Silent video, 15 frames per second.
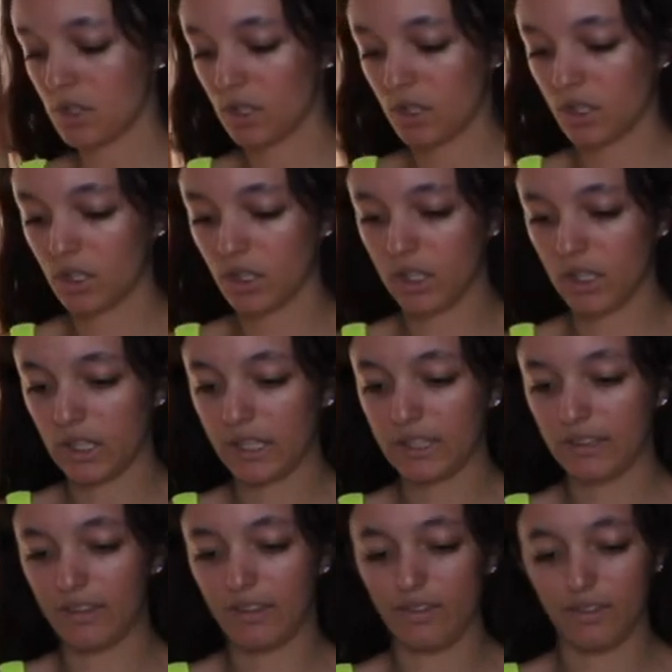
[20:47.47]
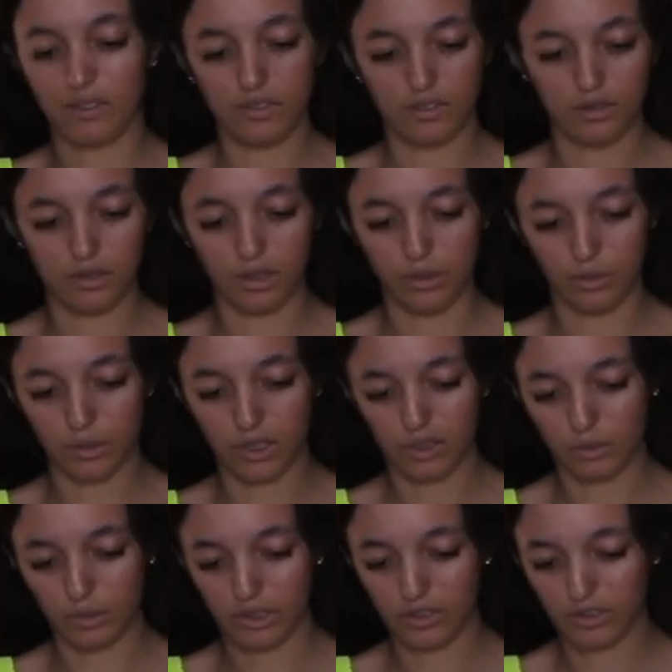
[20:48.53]
are like,
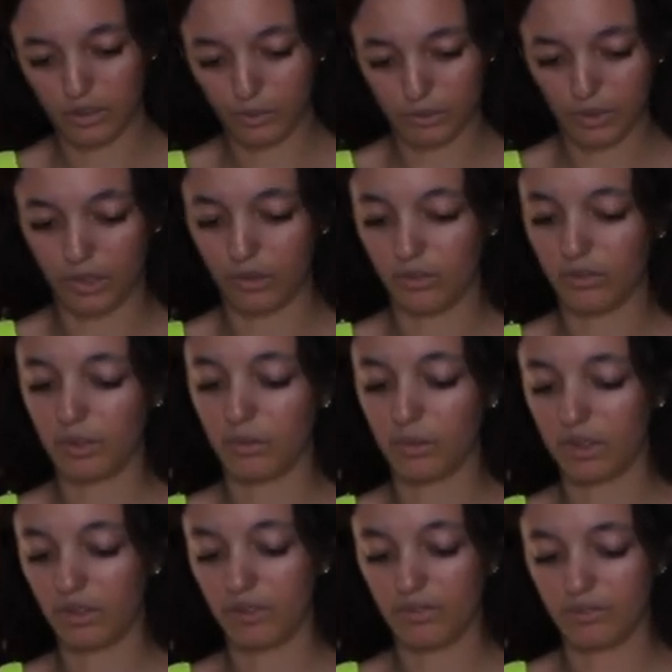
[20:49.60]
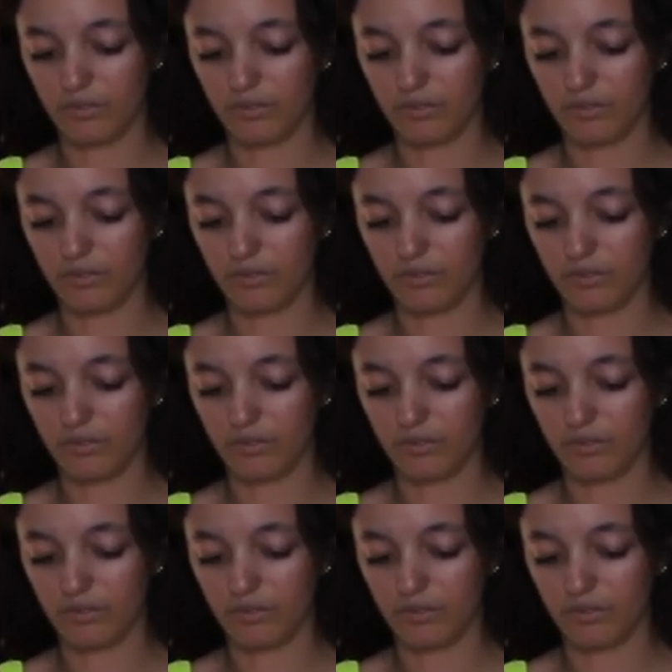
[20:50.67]
what is up? Oh, there we go.